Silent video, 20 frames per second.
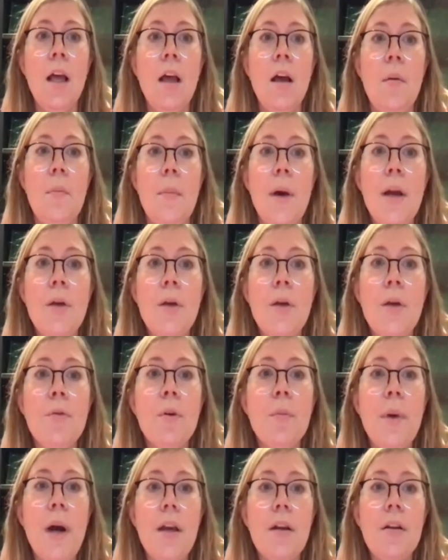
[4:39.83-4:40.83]

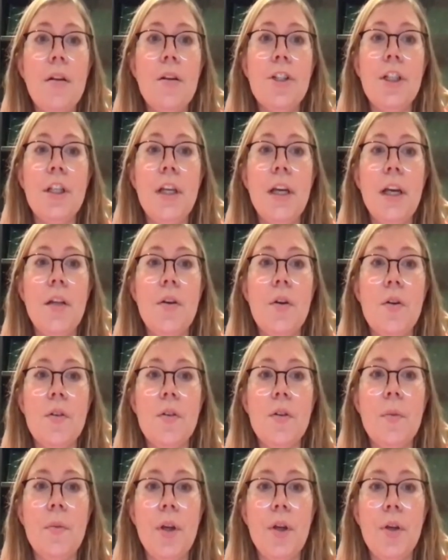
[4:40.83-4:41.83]
Microbiology can
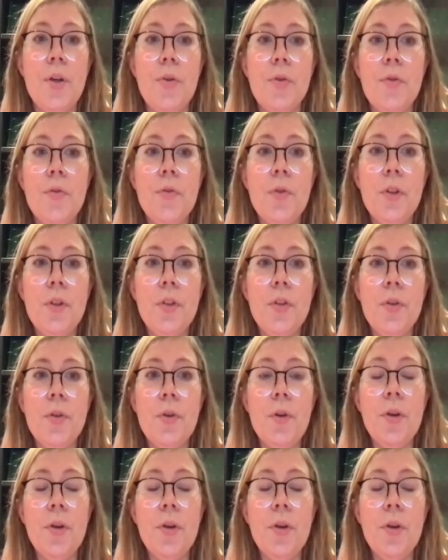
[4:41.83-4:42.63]
also be a useful tool.